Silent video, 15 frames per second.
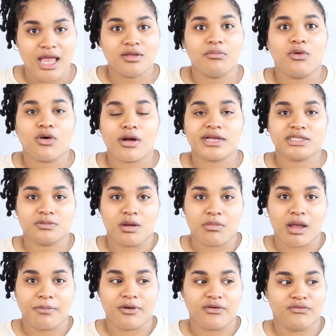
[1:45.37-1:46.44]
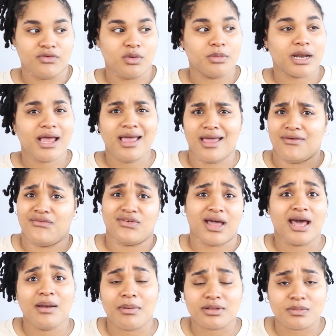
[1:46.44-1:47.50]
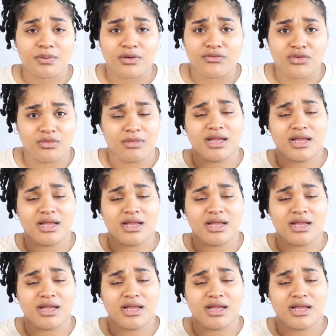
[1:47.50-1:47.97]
the more I smelled my perfume, and I had forgot about the perfume.